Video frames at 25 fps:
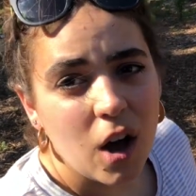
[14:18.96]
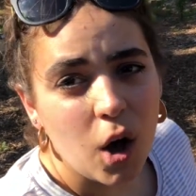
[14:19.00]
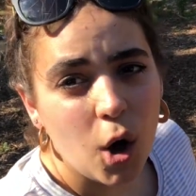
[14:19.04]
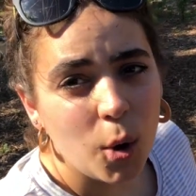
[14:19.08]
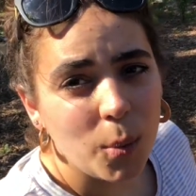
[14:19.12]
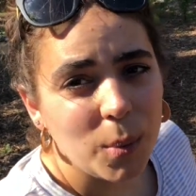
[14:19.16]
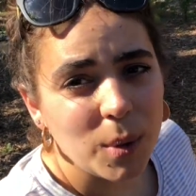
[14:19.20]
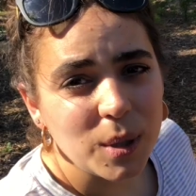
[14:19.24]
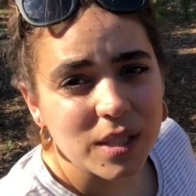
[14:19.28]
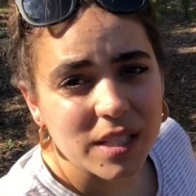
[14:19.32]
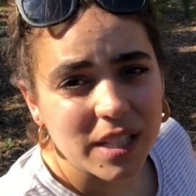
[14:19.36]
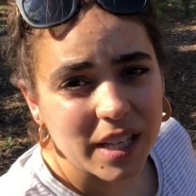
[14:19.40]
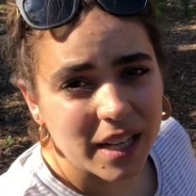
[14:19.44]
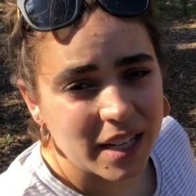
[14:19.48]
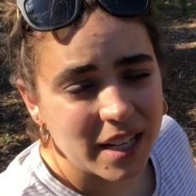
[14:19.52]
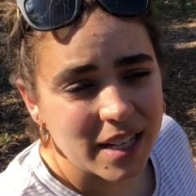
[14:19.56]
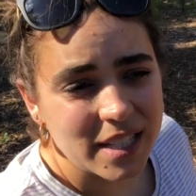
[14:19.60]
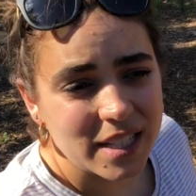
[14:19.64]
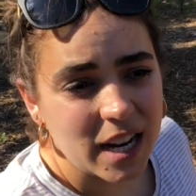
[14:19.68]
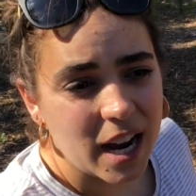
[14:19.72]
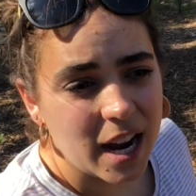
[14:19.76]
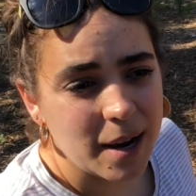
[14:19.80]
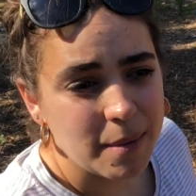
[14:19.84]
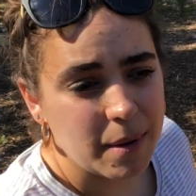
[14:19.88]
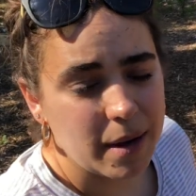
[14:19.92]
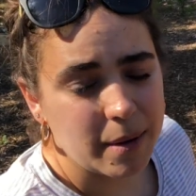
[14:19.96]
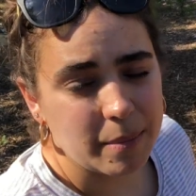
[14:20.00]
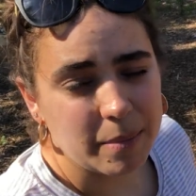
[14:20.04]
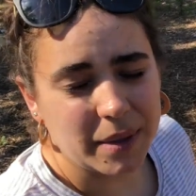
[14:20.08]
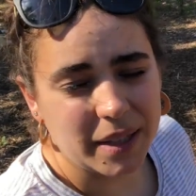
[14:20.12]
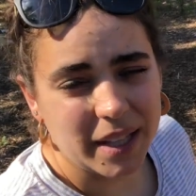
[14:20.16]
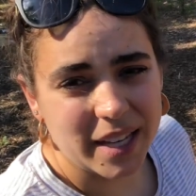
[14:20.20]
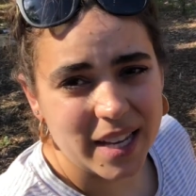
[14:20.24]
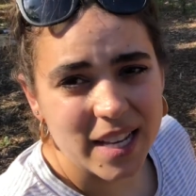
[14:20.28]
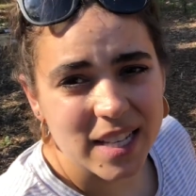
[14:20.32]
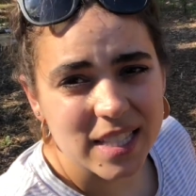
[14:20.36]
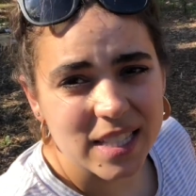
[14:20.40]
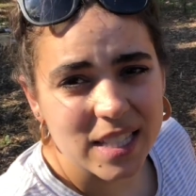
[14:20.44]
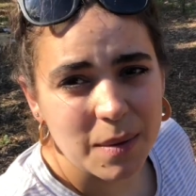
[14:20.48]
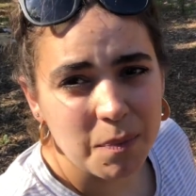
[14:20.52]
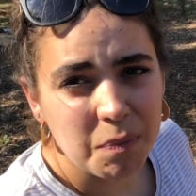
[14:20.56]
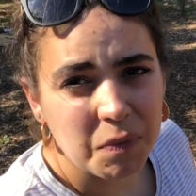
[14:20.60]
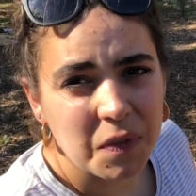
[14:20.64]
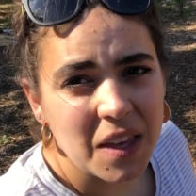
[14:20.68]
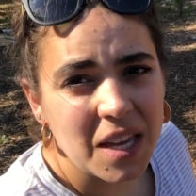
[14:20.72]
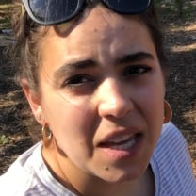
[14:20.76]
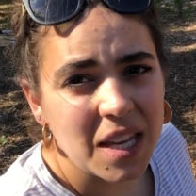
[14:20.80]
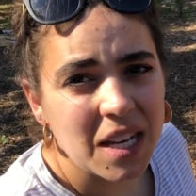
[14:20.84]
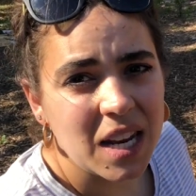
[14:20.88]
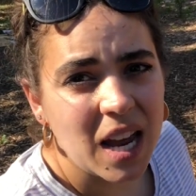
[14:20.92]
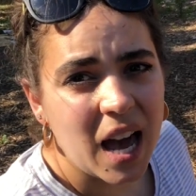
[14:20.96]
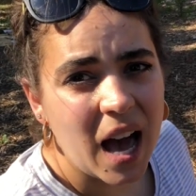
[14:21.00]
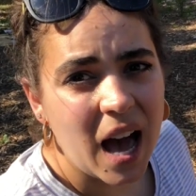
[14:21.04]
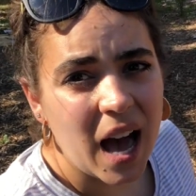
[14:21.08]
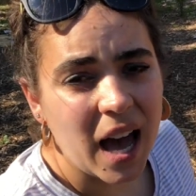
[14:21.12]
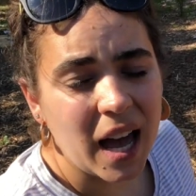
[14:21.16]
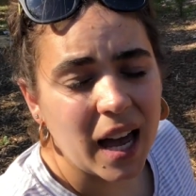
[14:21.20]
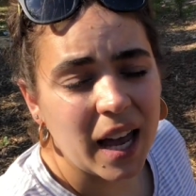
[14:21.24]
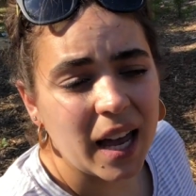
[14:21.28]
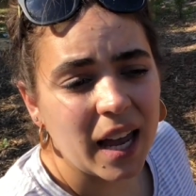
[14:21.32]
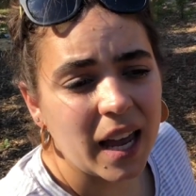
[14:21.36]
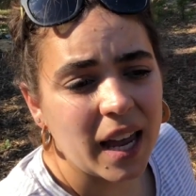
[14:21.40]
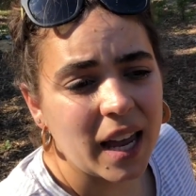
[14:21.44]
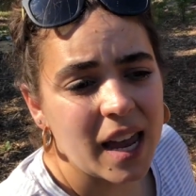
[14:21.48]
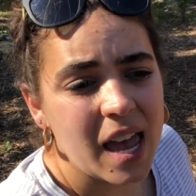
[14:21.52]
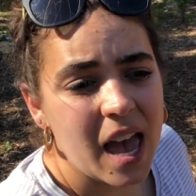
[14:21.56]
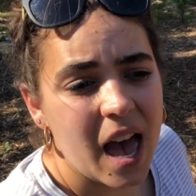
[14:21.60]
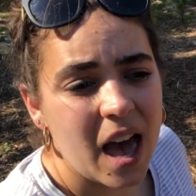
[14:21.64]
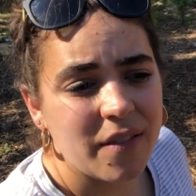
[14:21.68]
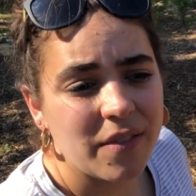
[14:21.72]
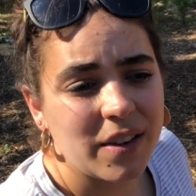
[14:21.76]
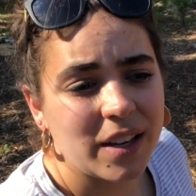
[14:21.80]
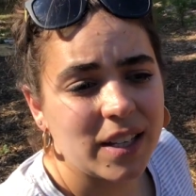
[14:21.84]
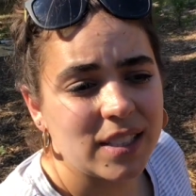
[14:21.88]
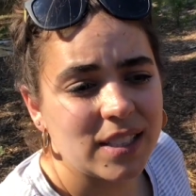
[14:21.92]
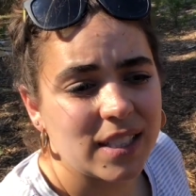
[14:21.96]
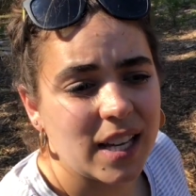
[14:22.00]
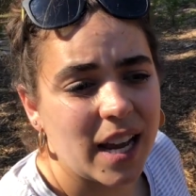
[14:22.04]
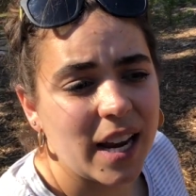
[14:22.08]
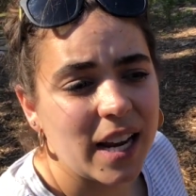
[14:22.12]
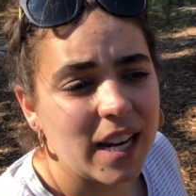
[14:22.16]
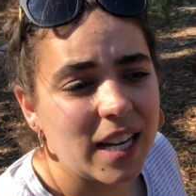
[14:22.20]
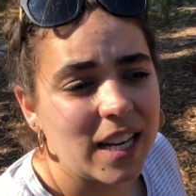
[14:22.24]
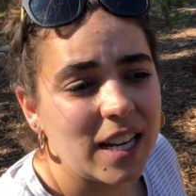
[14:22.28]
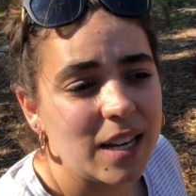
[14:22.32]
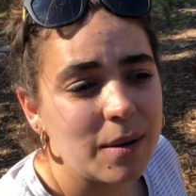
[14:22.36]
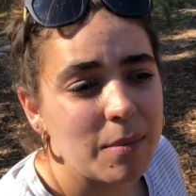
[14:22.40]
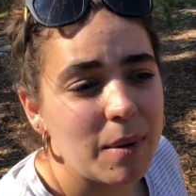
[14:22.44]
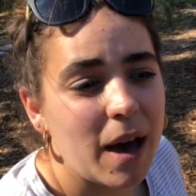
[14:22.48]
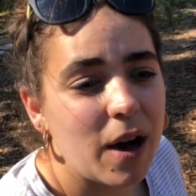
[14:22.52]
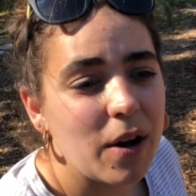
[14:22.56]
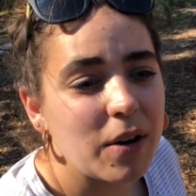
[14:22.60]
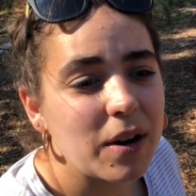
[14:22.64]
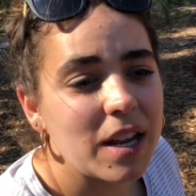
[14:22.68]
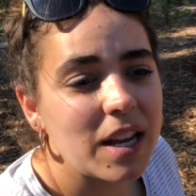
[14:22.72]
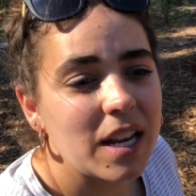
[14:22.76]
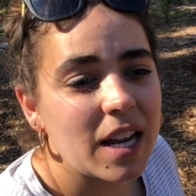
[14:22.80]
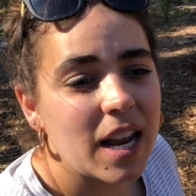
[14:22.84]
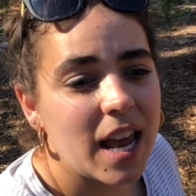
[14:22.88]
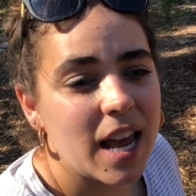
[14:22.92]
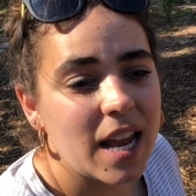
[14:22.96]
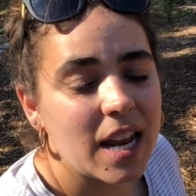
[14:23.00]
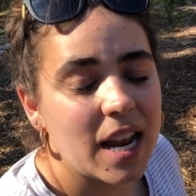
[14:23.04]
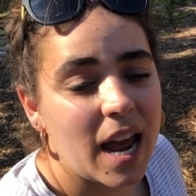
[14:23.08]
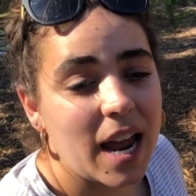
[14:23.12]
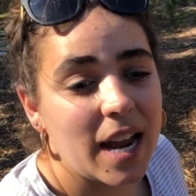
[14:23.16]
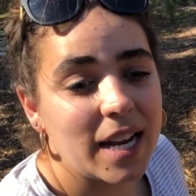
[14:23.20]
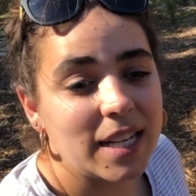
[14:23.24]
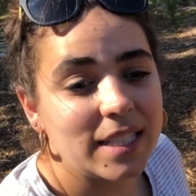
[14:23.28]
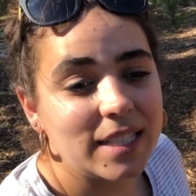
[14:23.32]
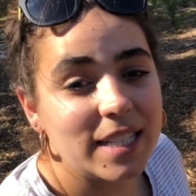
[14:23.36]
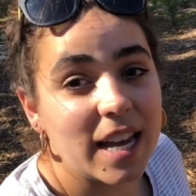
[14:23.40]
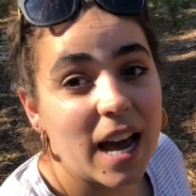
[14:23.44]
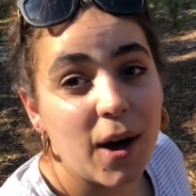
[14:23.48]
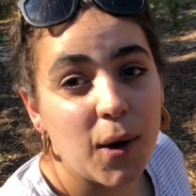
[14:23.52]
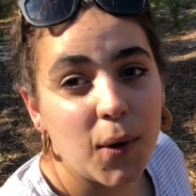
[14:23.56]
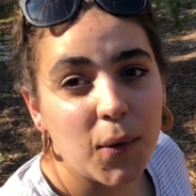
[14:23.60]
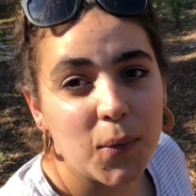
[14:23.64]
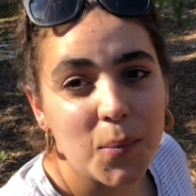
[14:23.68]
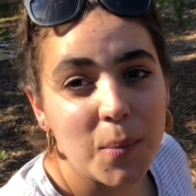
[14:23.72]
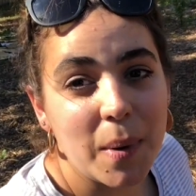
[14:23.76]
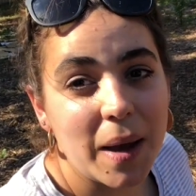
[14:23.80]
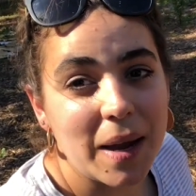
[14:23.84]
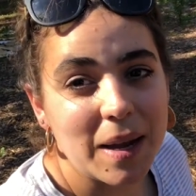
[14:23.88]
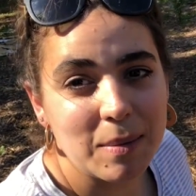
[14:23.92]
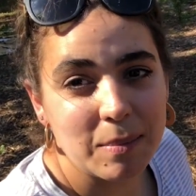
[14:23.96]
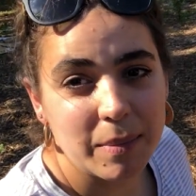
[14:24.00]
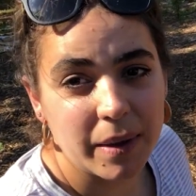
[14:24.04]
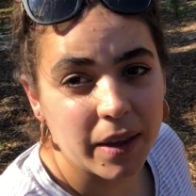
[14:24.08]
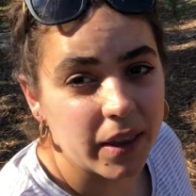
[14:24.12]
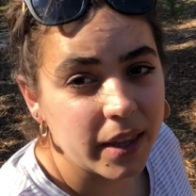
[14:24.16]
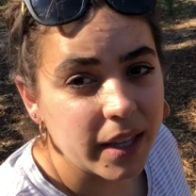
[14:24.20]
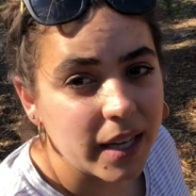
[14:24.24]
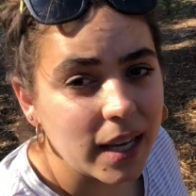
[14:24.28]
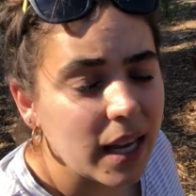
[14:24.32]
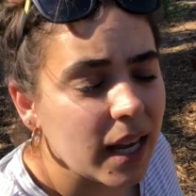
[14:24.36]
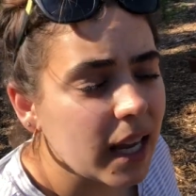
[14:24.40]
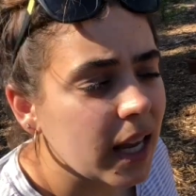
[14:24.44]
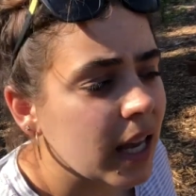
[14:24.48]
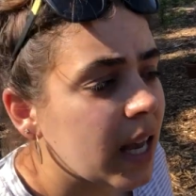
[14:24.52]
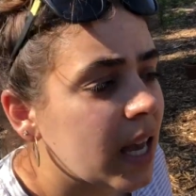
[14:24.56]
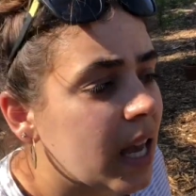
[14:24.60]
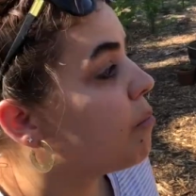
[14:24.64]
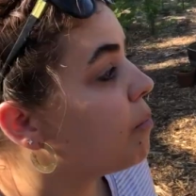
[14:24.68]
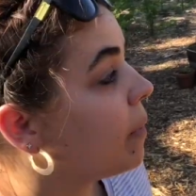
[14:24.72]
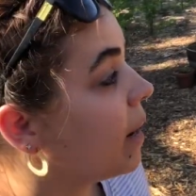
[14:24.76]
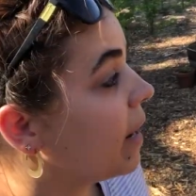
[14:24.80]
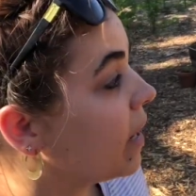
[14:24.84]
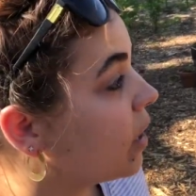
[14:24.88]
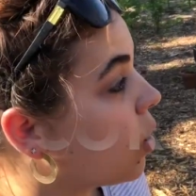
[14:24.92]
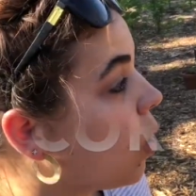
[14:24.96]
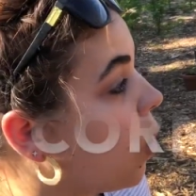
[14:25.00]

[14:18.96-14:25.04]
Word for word: almost any time I plant something, I have anxiety about it and I doubt my ability. My